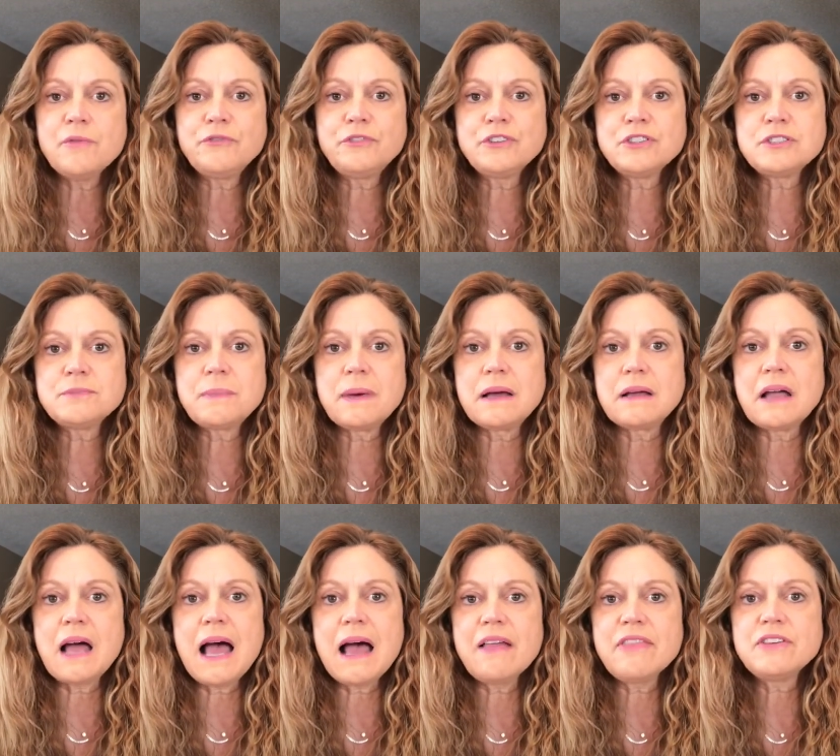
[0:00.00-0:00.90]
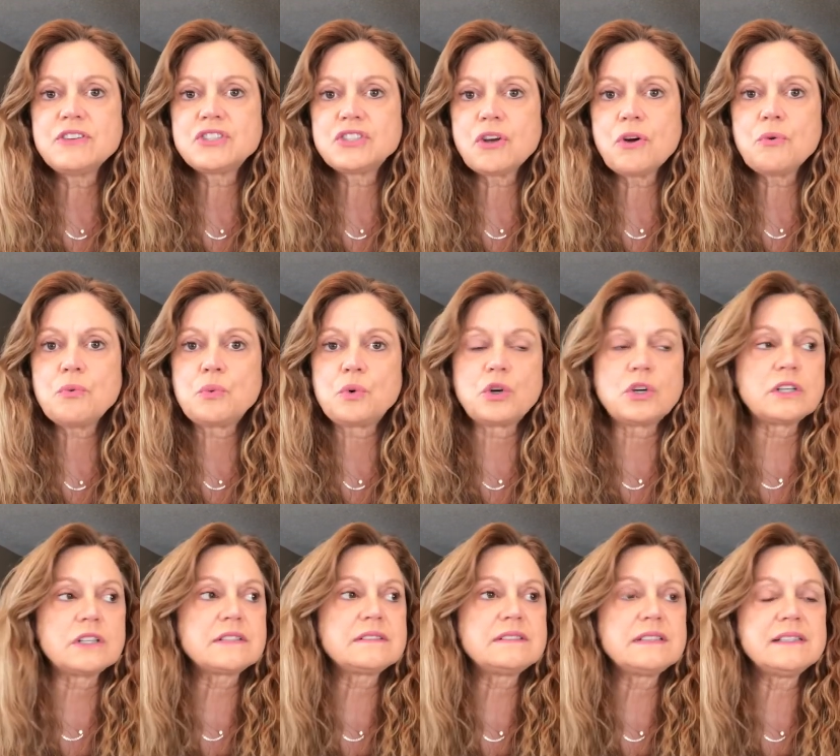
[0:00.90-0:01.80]
First of all, how the show
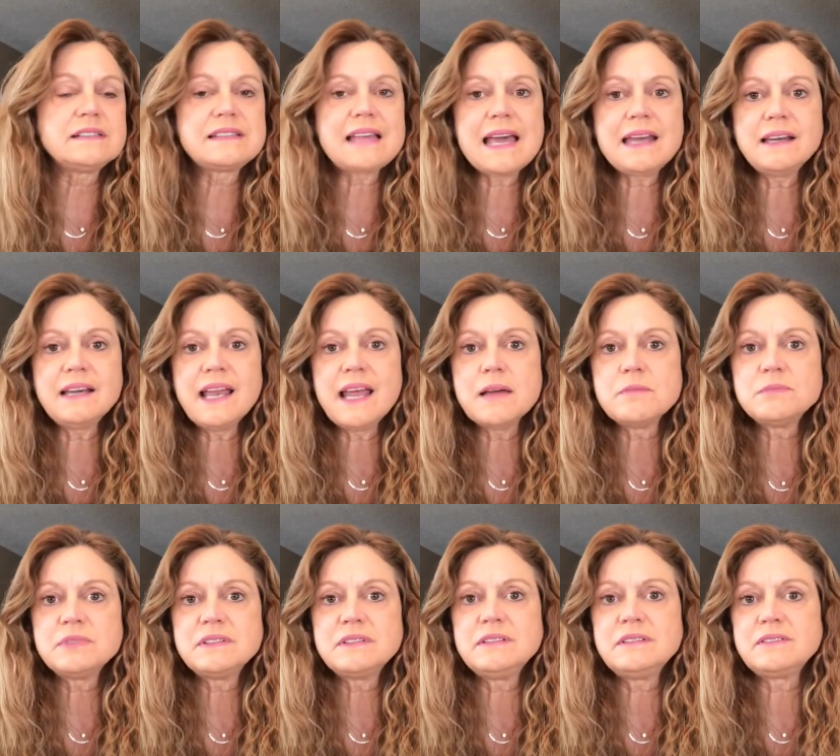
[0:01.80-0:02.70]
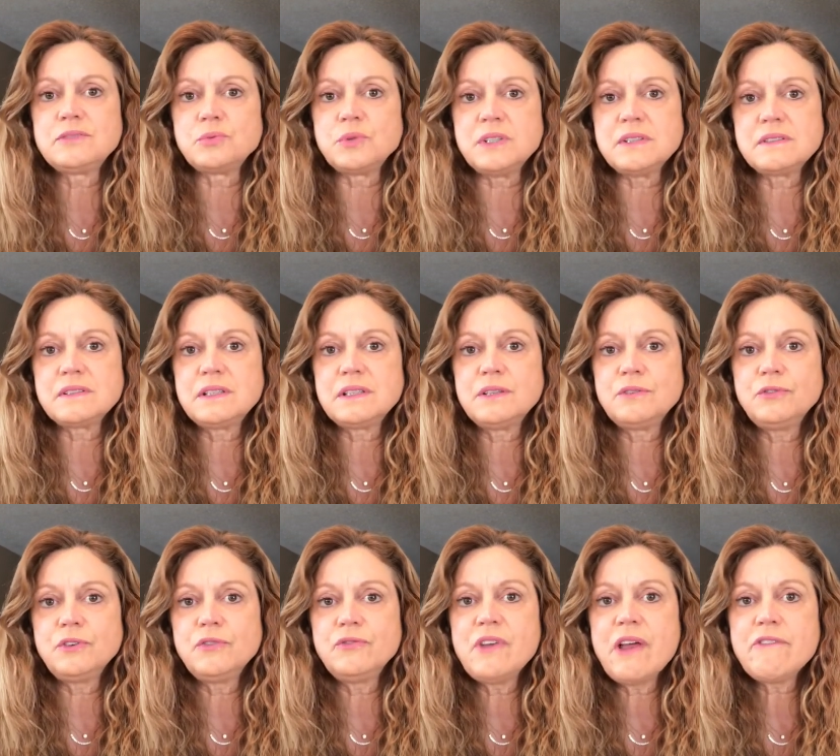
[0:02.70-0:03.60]
works, it's at an Embassy Suites, and
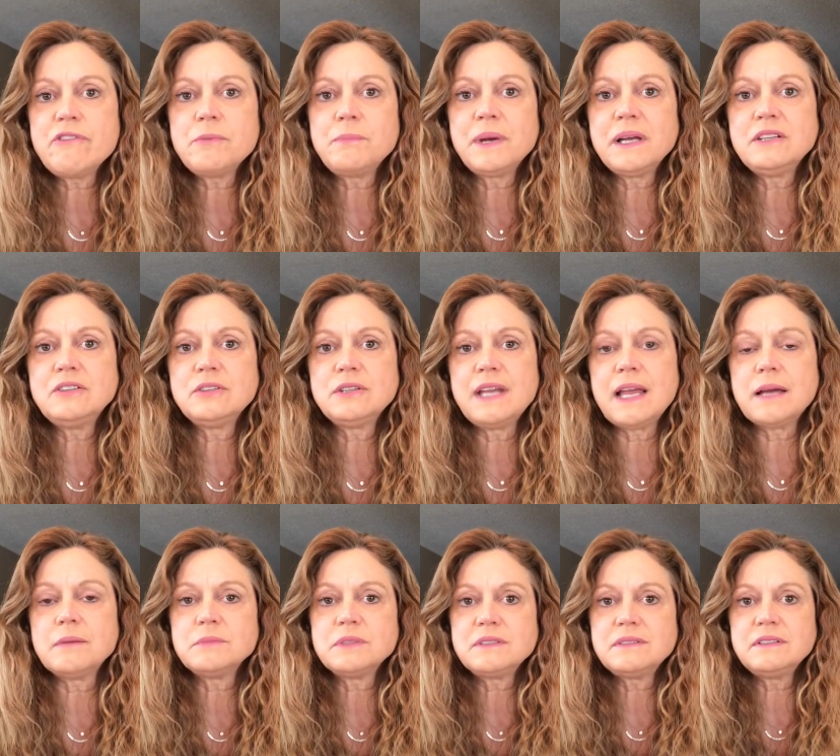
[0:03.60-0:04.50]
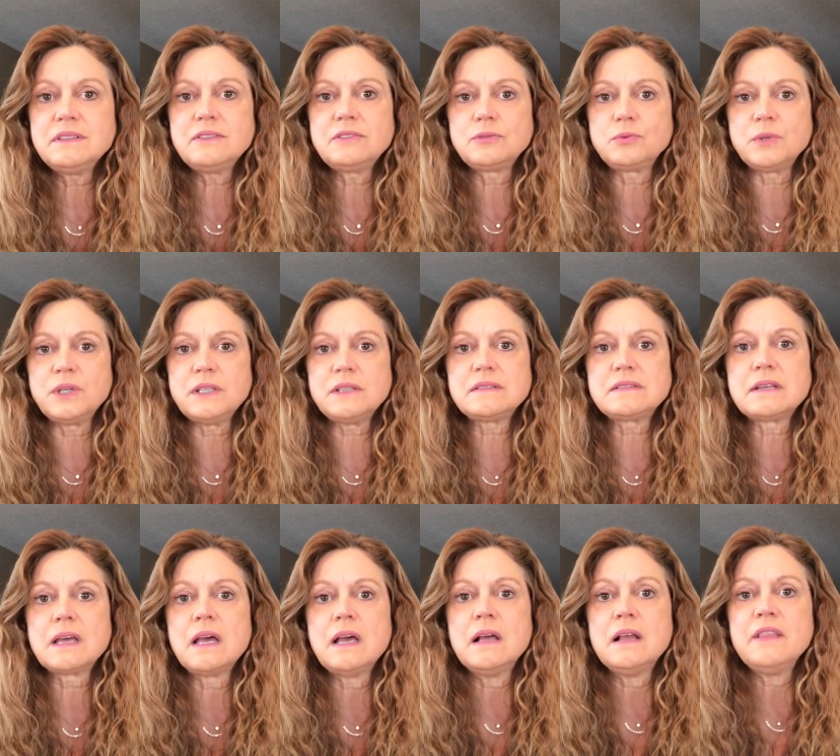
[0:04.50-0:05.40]
if you've never been to an Embassy
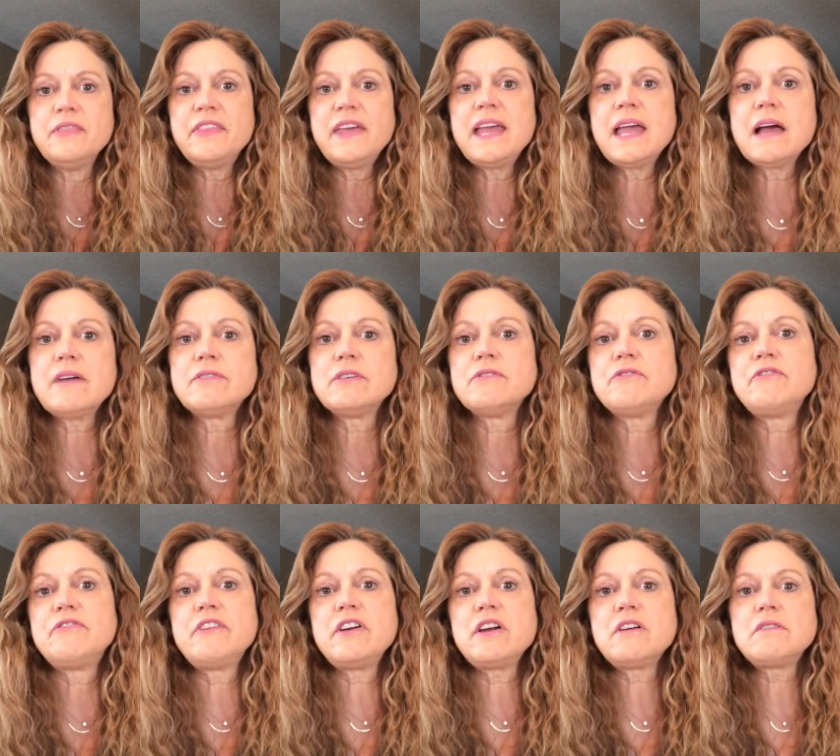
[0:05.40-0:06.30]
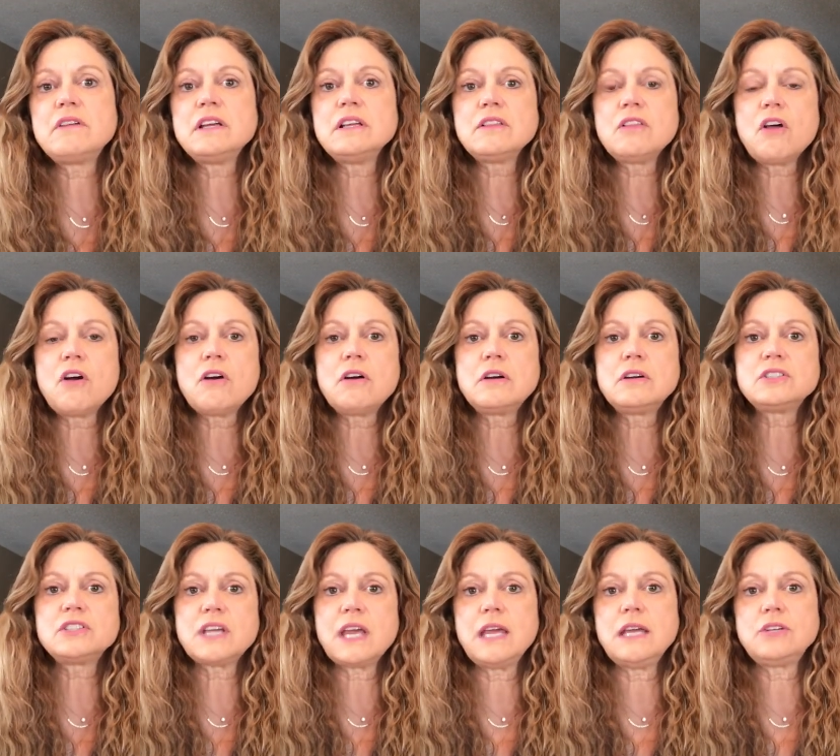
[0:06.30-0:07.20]
Suites, they have a very
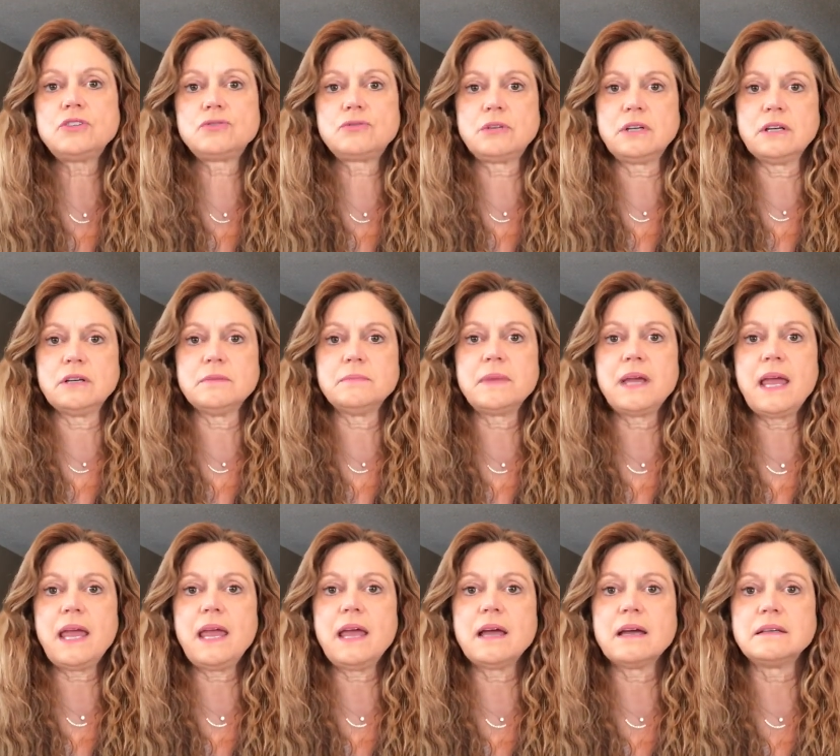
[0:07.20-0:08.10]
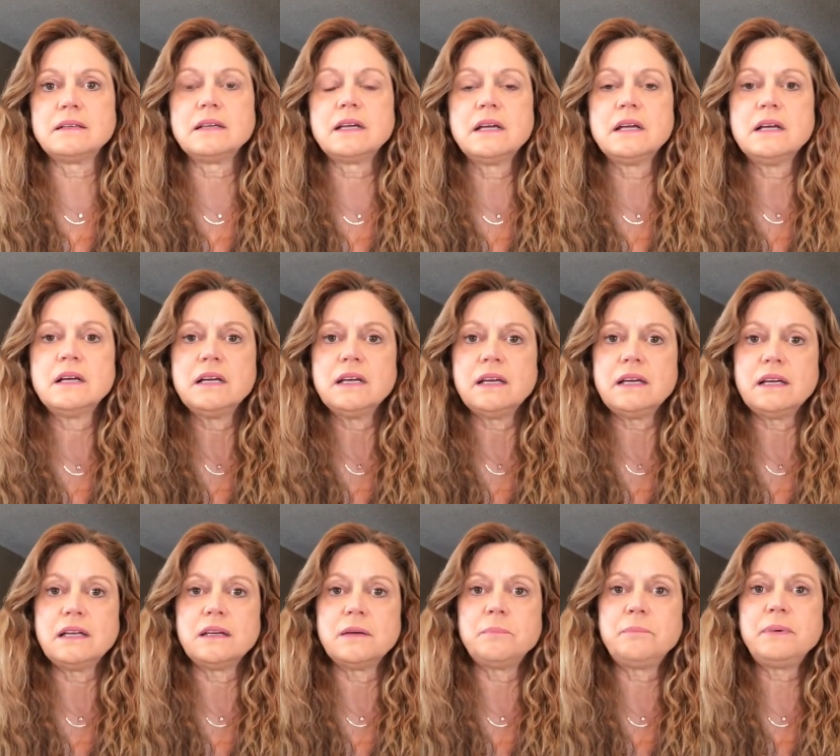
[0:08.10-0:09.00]
large atrium, and in a